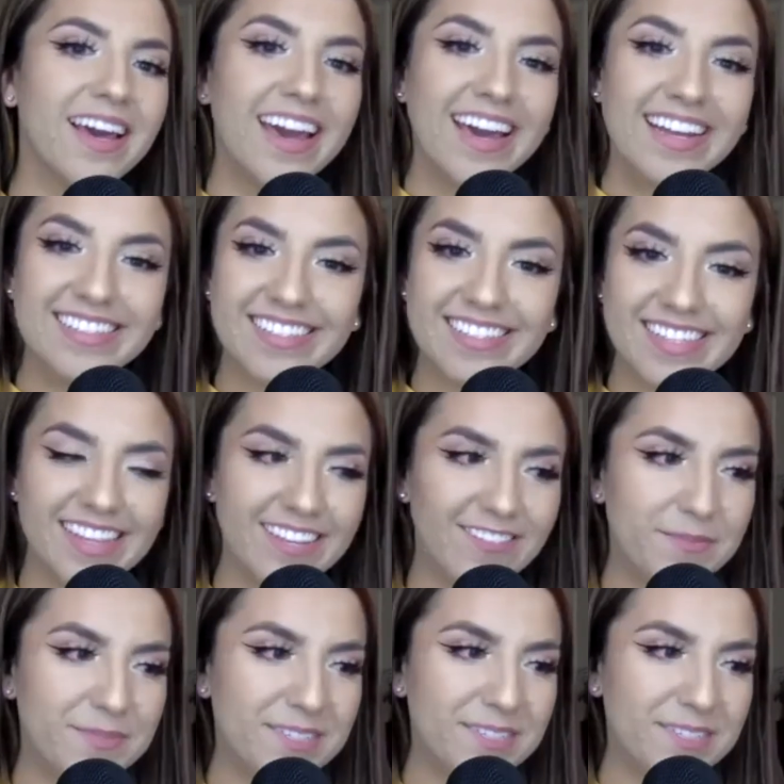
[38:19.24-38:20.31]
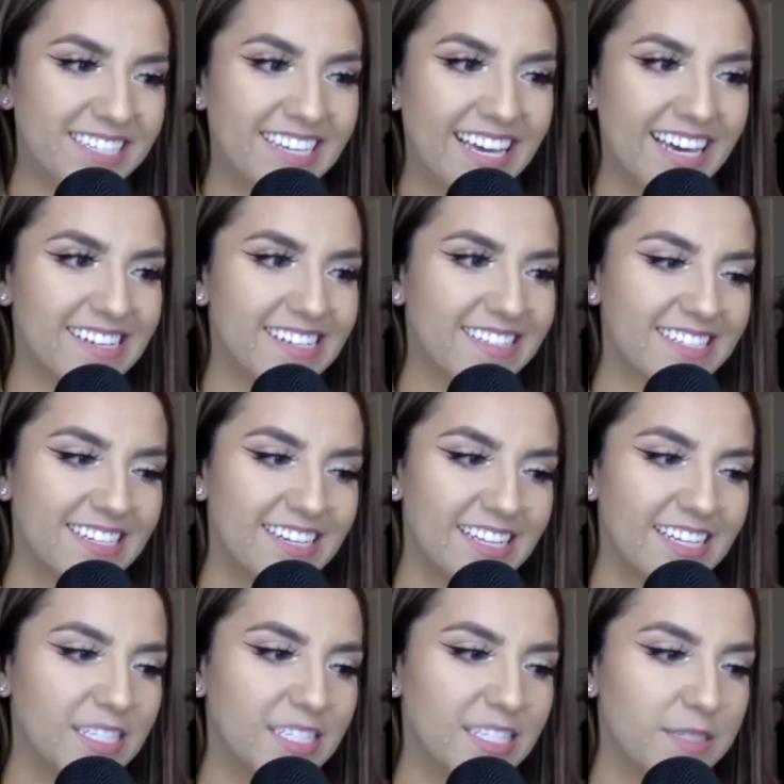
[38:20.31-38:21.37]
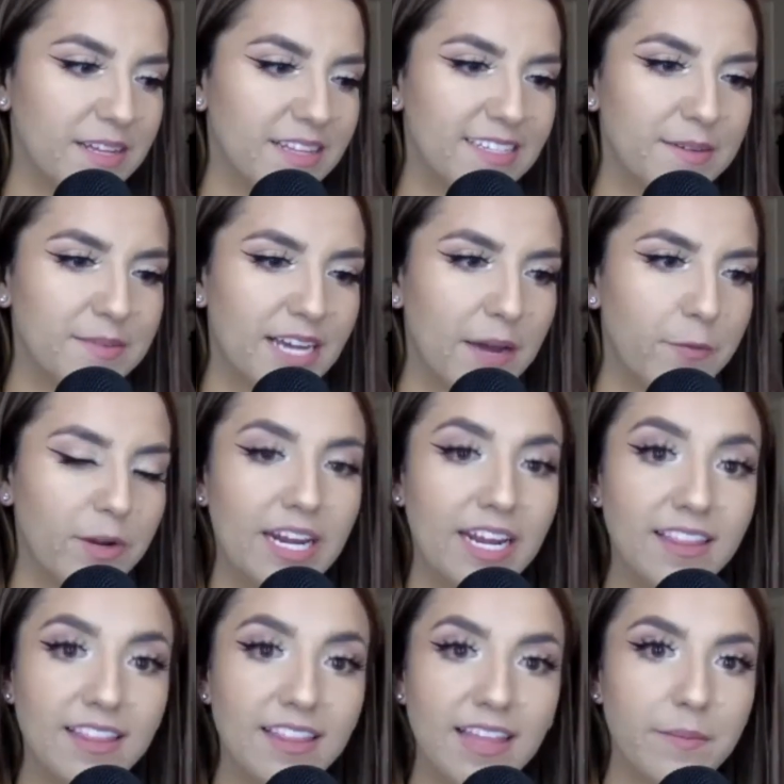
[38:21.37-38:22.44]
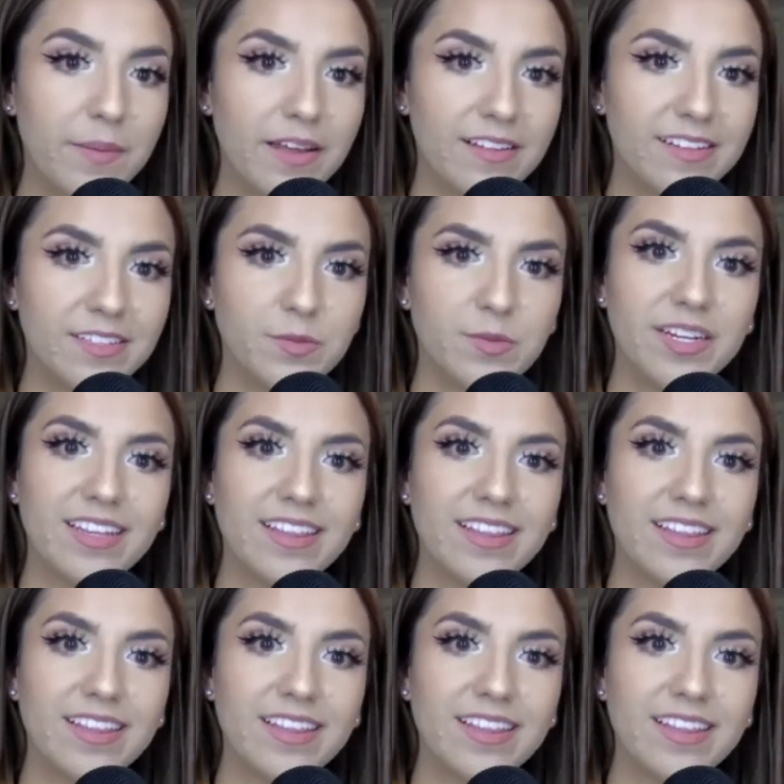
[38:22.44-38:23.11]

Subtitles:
it's the reptilians and all this. But at the same time, we need that balance, we need that